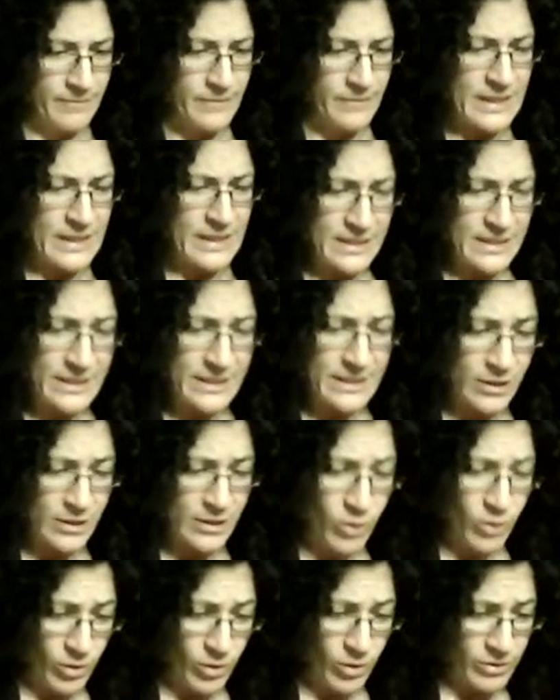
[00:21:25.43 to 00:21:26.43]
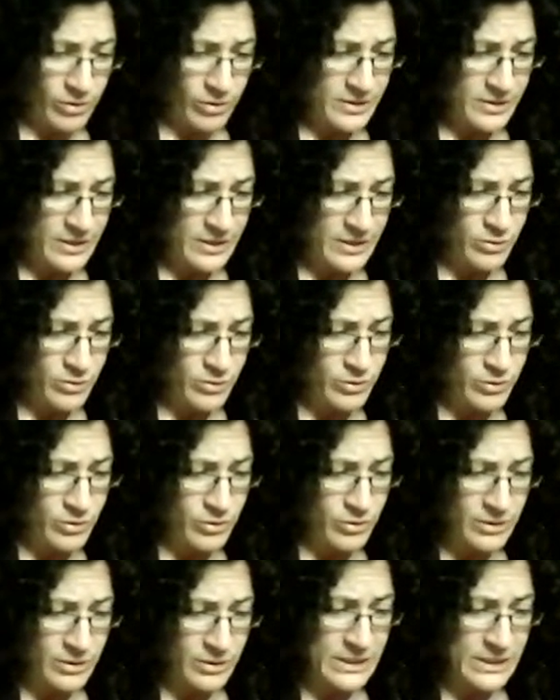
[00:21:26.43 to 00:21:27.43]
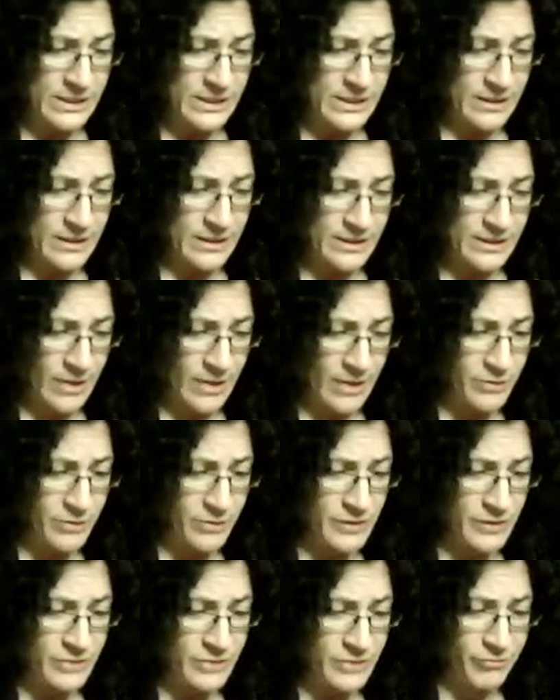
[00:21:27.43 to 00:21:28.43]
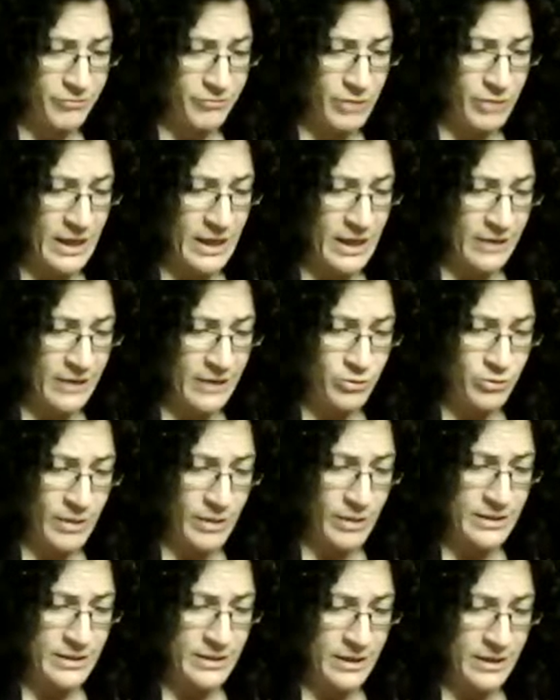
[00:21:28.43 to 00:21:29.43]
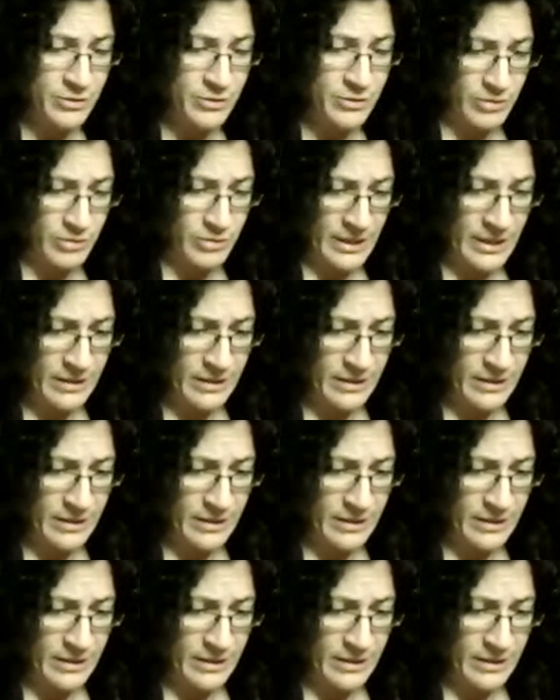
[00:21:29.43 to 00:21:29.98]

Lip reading: Is it a cause that could not exist out of this free and great country?